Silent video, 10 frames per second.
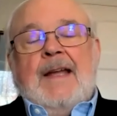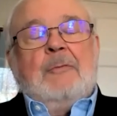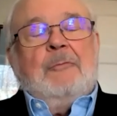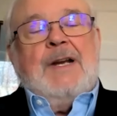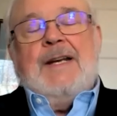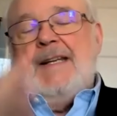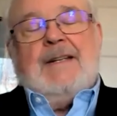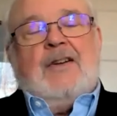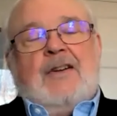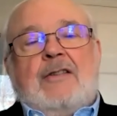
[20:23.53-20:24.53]
We need
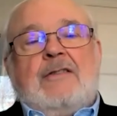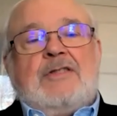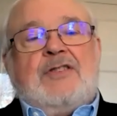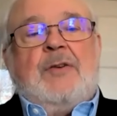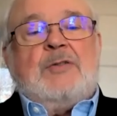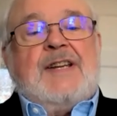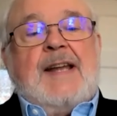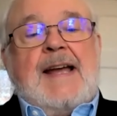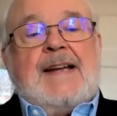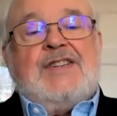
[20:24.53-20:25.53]
to call those folks
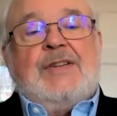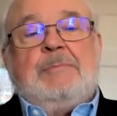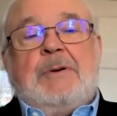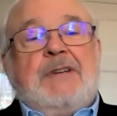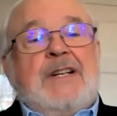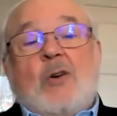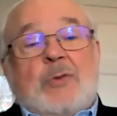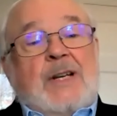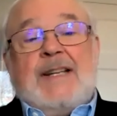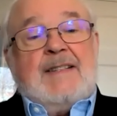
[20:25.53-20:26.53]
to action, but we
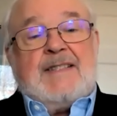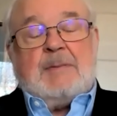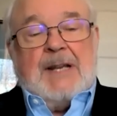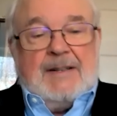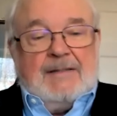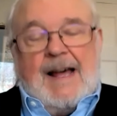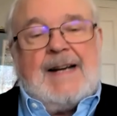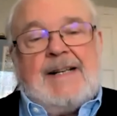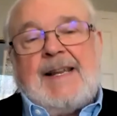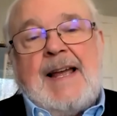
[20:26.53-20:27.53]
don't need to spend a
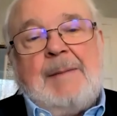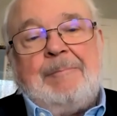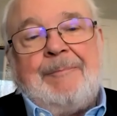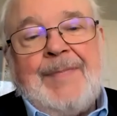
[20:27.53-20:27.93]
lot of time.